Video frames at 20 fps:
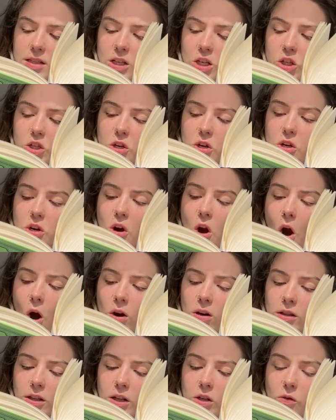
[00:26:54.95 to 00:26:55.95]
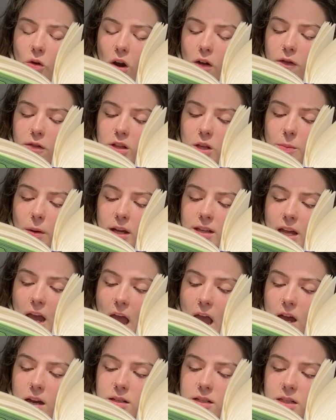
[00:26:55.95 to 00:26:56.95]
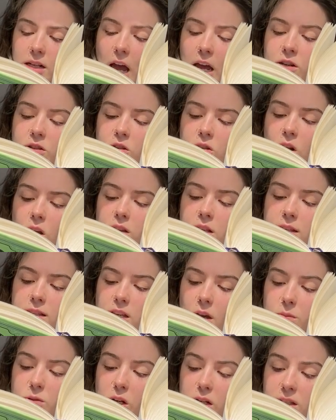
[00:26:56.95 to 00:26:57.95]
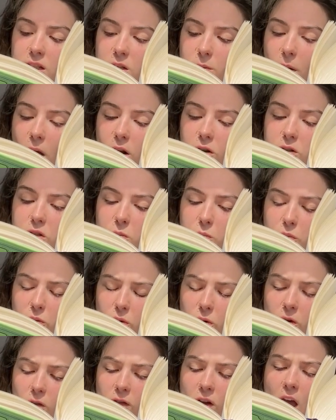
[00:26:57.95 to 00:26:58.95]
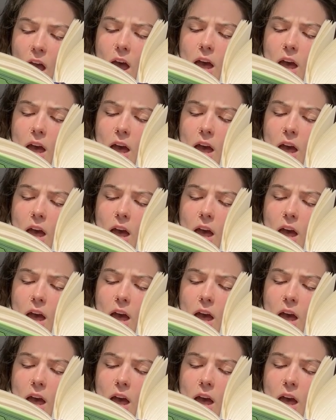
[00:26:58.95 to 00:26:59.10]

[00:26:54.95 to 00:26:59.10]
He shook her heartily and gratefully by the hand, and entered on the subject in a manner to prove